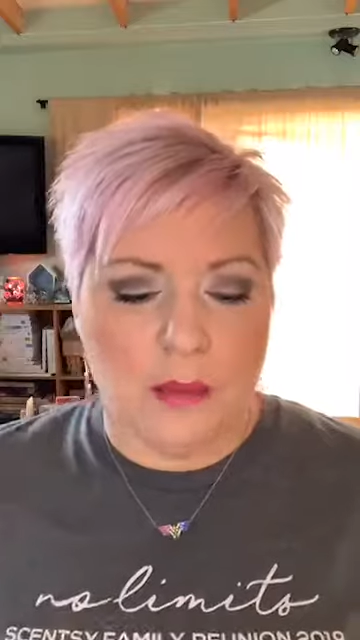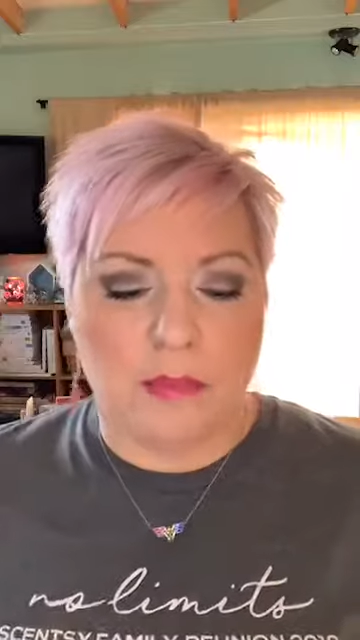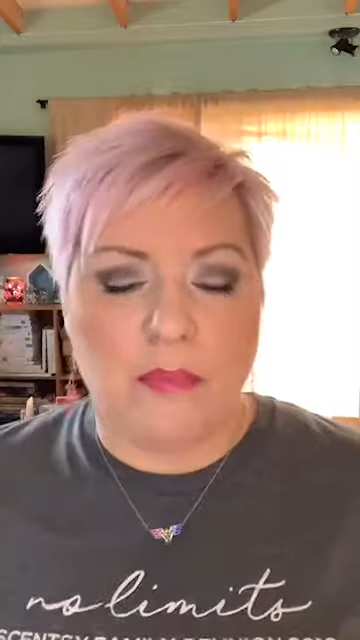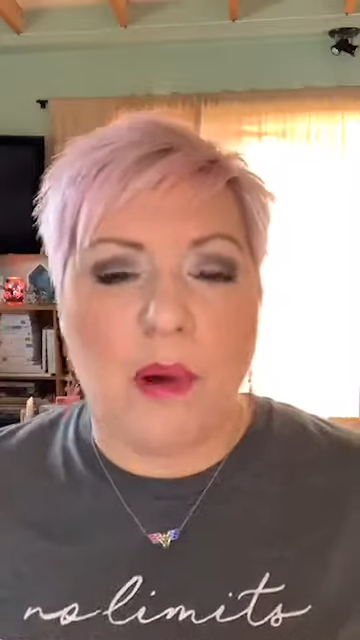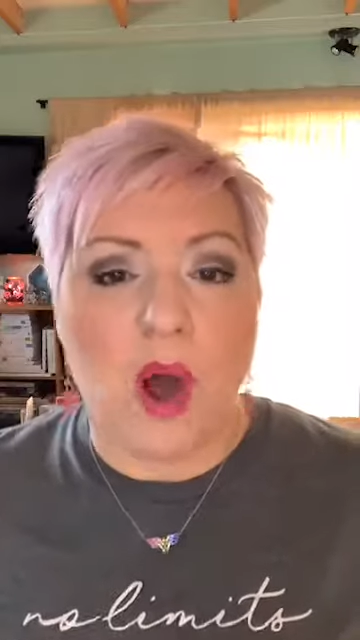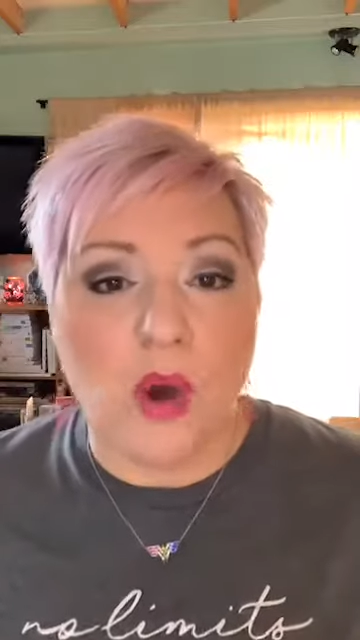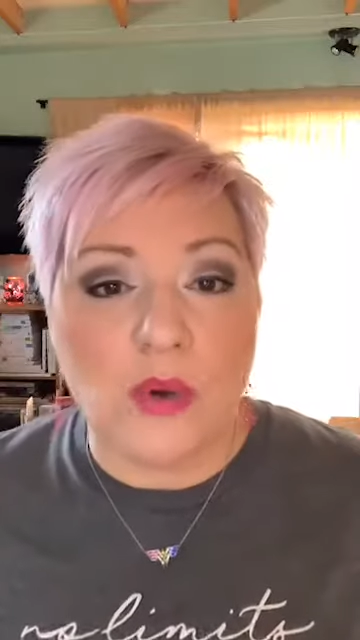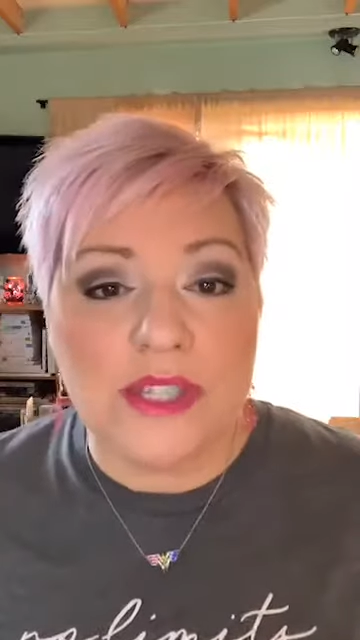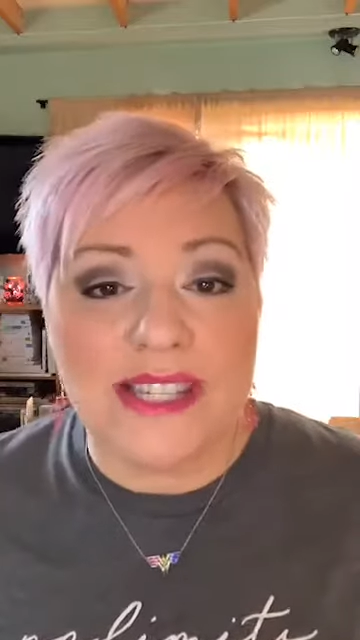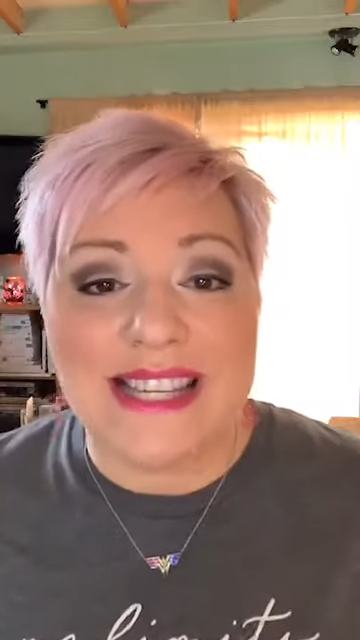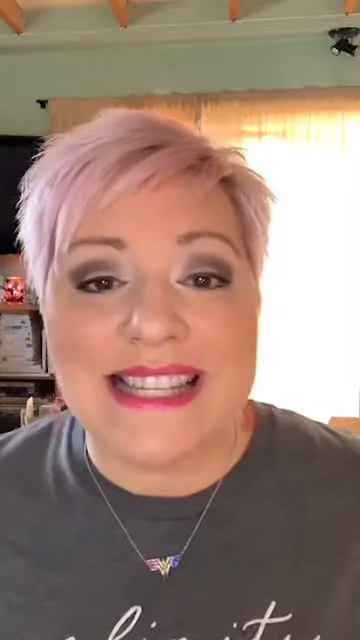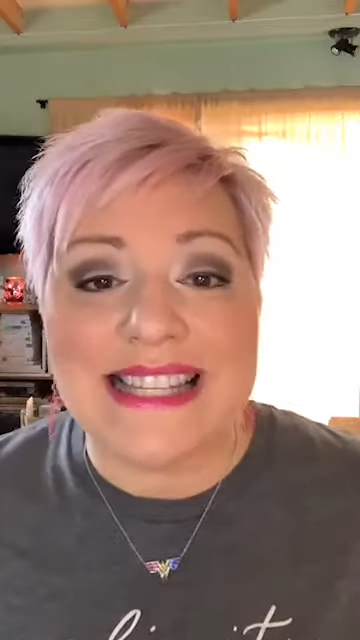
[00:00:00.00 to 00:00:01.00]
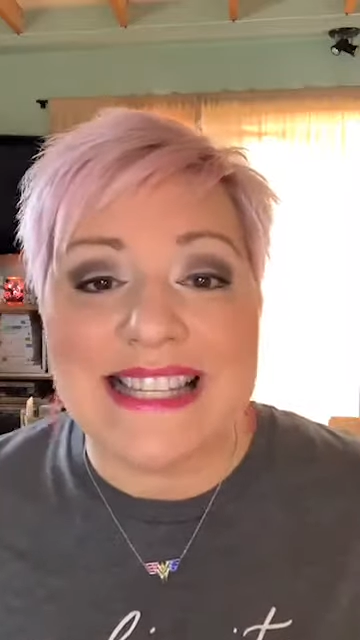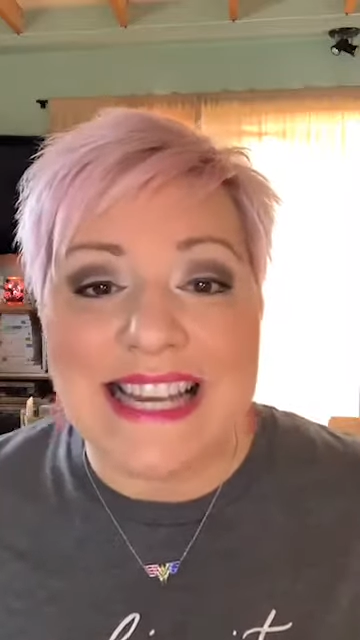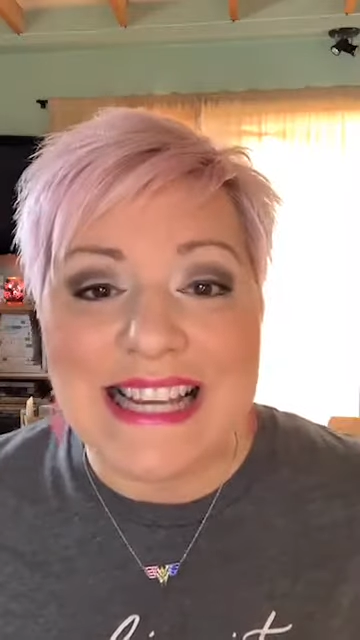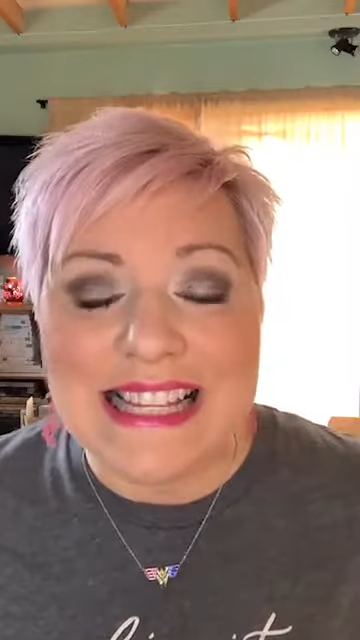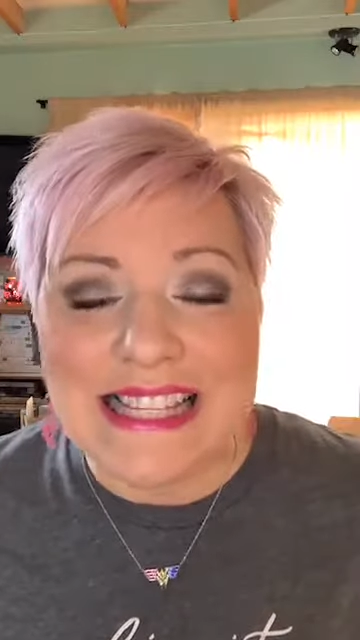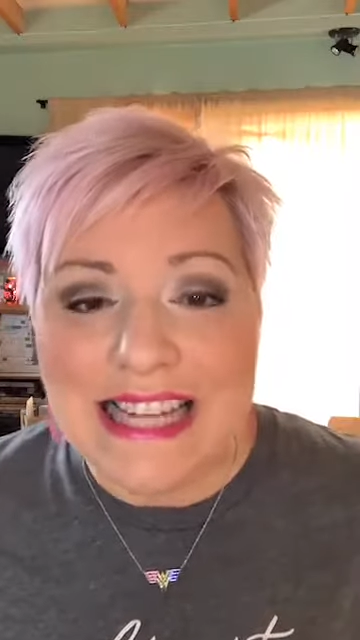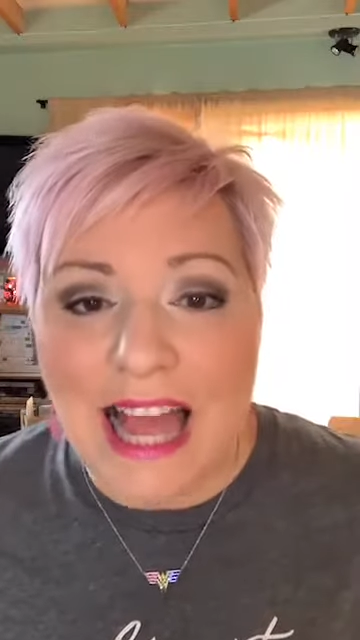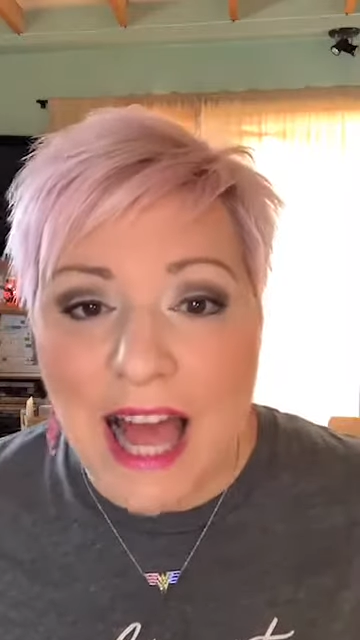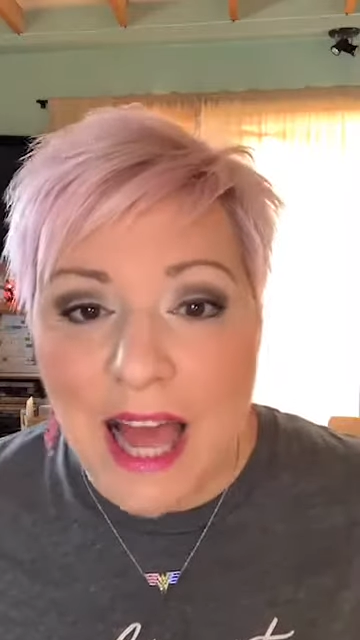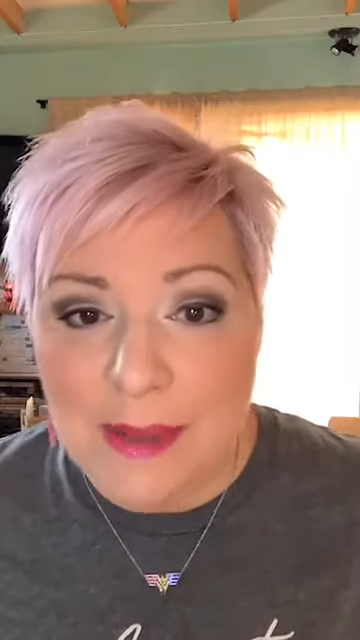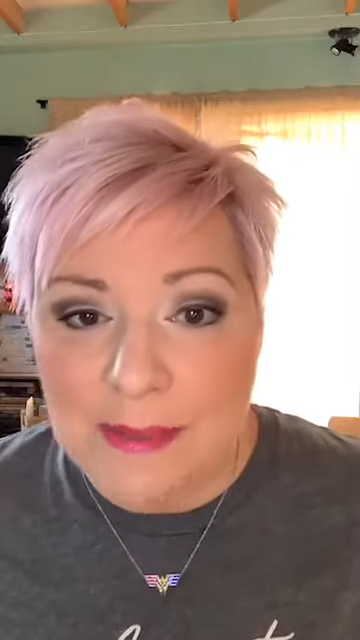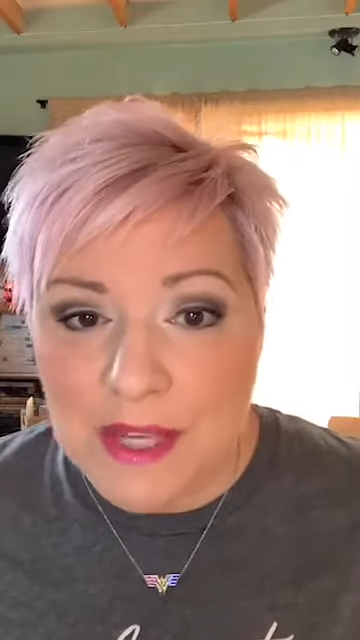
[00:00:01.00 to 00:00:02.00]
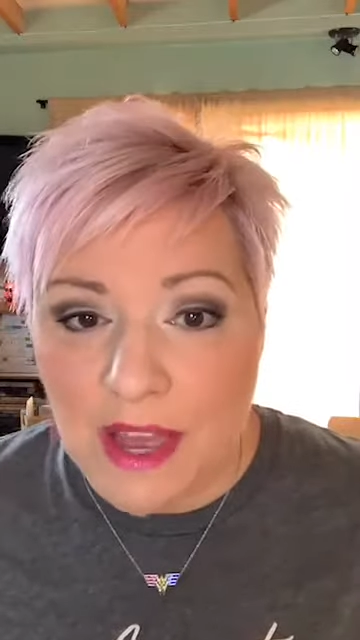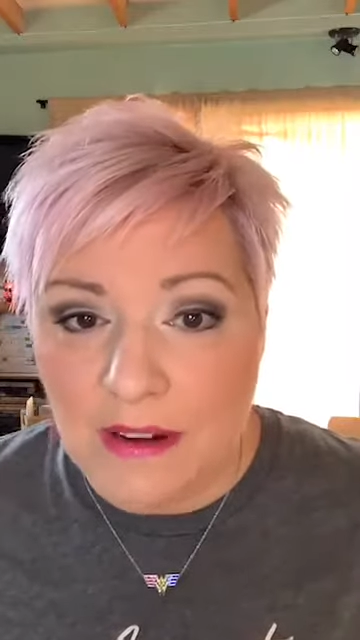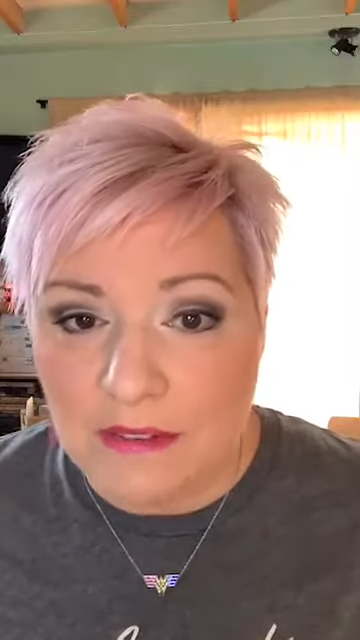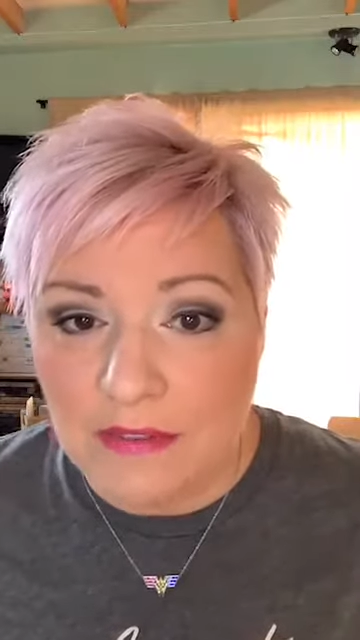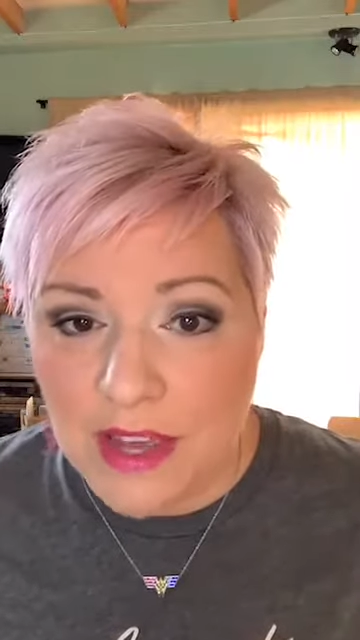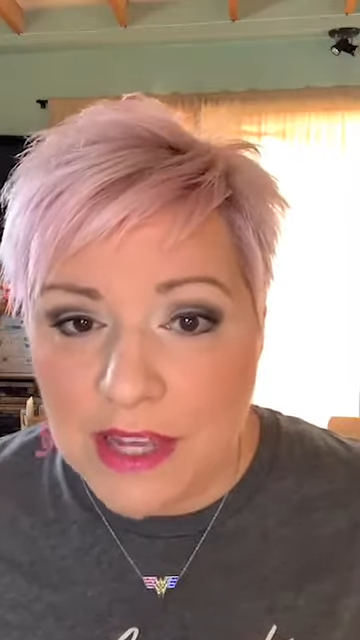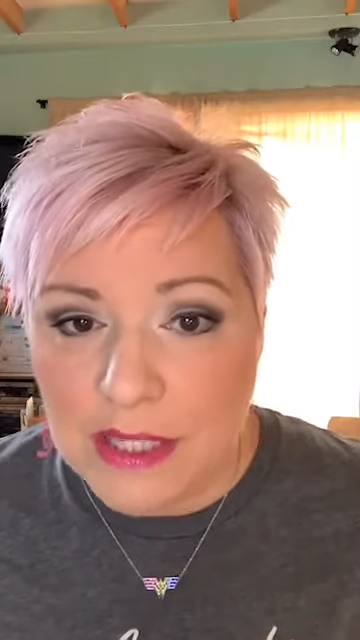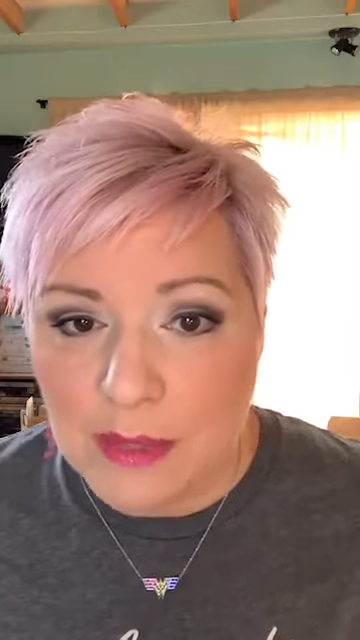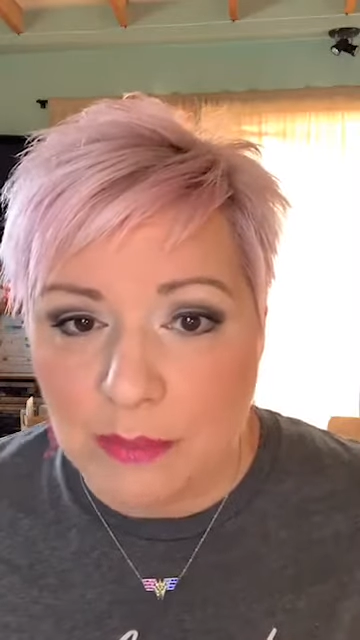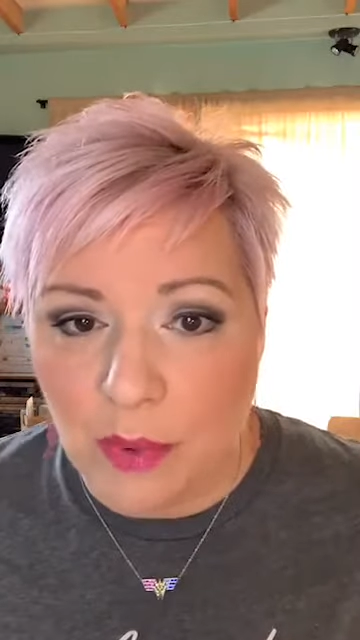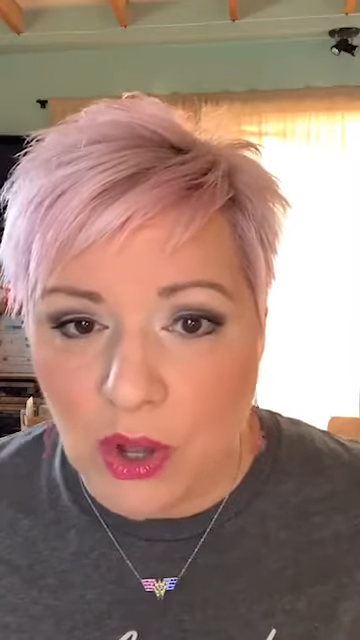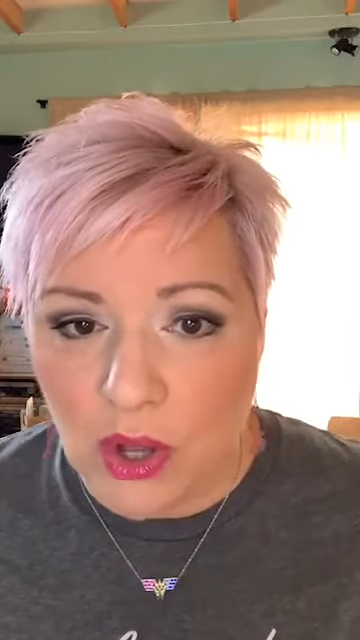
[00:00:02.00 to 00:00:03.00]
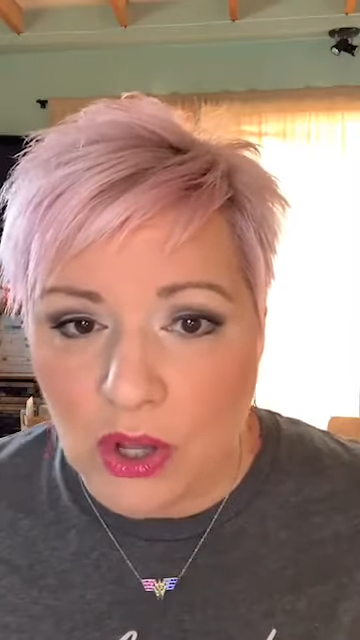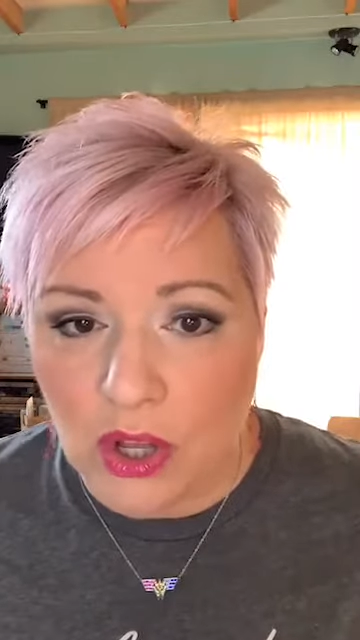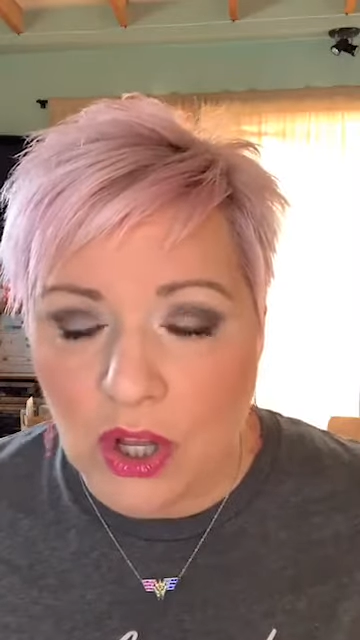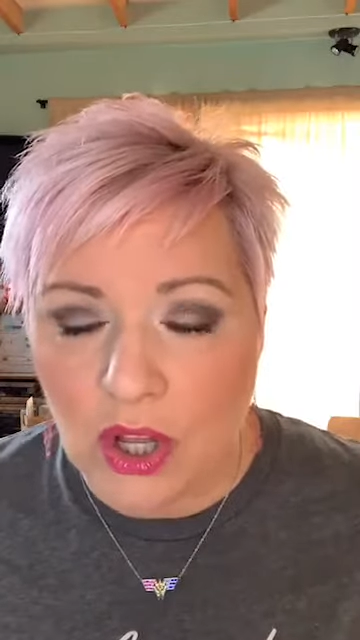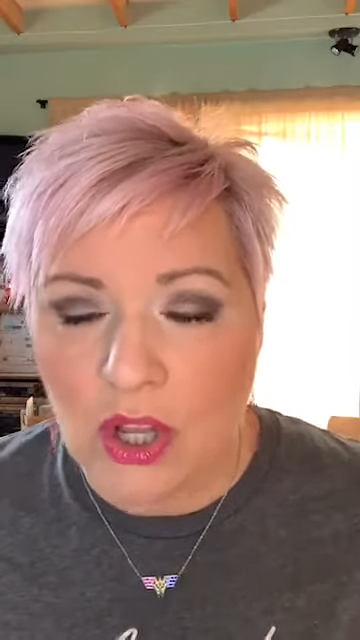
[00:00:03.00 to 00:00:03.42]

post six times on Facebook.